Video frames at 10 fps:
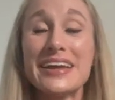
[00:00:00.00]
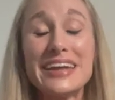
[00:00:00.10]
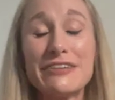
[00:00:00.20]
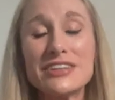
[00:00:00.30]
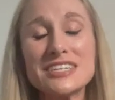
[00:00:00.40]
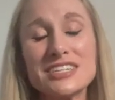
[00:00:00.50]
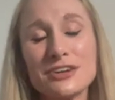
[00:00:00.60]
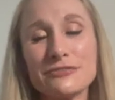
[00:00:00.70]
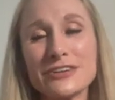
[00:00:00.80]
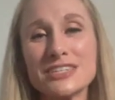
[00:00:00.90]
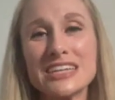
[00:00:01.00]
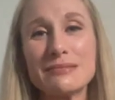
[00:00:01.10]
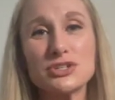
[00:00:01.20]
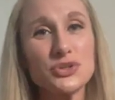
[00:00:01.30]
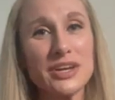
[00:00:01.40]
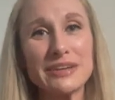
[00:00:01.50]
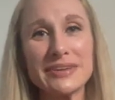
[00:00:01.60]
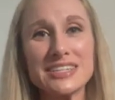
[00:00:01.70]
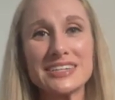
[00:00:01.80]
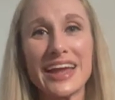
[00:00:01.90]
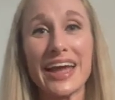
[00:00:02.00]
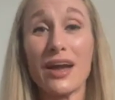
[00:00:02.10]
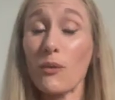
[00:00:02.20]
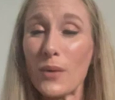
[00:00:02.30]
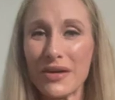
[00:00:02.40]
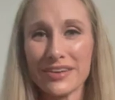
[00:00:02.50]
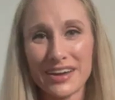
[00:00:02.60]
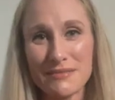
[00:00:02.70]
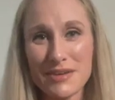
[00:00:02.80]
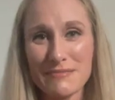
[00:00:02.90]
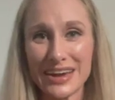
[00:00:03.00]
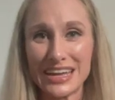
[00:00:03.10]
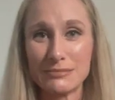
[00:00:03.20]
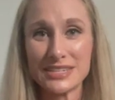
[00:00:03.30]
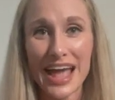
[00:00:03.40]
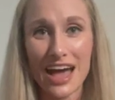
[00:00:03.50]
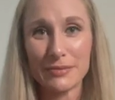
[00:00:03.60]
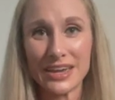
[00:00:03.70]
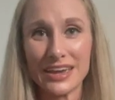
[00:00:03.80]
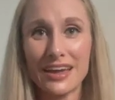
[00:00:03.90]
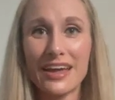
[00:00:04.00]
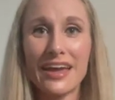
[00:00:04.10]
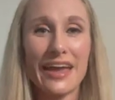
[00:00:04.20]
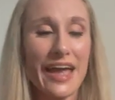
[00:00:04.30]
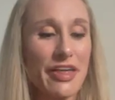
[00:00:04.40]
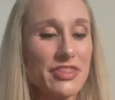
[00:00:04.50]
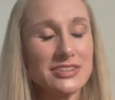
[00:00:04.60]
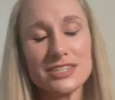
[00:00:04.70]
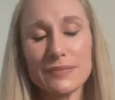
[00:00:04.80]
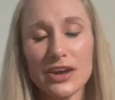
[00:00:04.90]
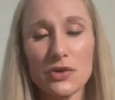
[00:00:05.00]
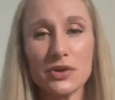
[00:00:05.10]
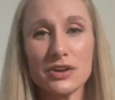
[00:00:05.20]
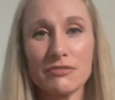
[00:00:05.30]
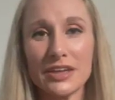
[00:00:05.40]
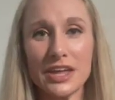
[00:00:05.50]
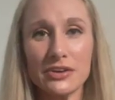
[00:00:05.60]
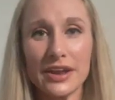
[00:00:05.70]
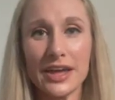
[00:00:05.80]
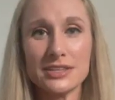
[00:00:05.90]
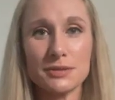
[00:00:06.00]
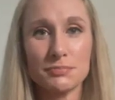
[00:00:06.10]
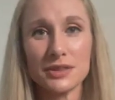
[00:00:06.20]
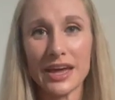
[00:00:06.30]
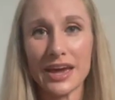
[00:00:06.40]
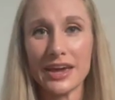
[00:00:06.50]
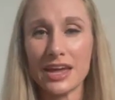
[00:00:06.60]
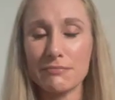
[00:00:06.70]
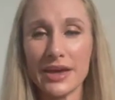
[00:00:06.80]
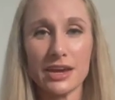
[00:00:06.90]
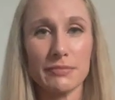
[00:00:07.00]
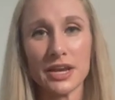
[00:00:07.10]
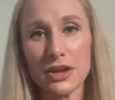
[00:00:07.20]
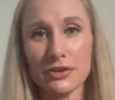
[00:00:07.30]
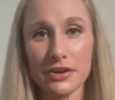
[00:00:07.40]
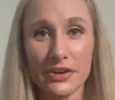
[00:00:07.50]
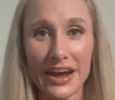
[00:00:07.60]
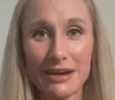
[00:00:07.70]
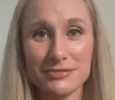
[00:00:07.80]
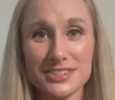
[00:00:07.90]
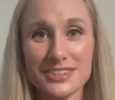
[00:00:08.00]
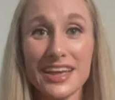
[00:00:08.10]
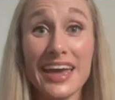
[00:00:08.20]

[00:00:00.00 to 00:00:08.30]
If this is your first time joining me today, welcome. My name's Abby, and this is my corner of the internet to play and make mediocre crafts.